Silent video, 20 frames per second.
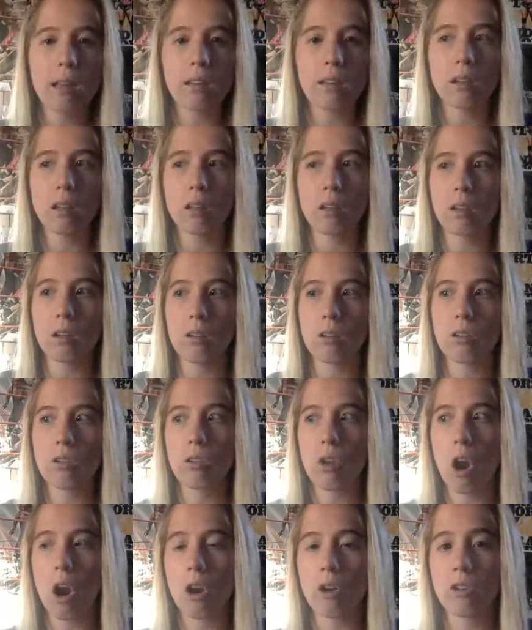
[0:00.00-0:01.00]
to
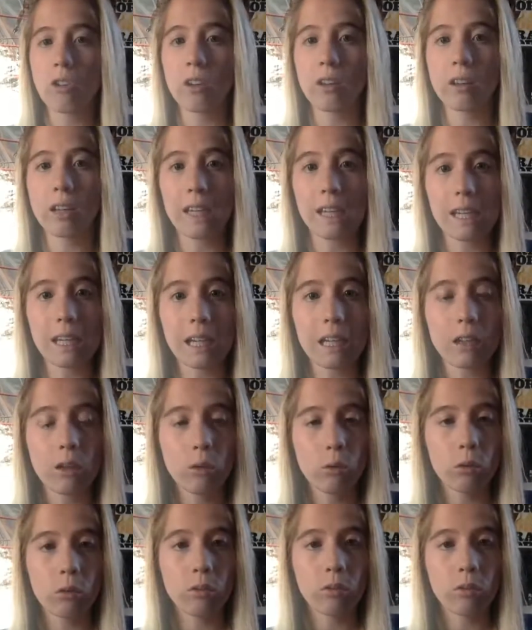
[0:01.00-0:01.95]
start to lean into a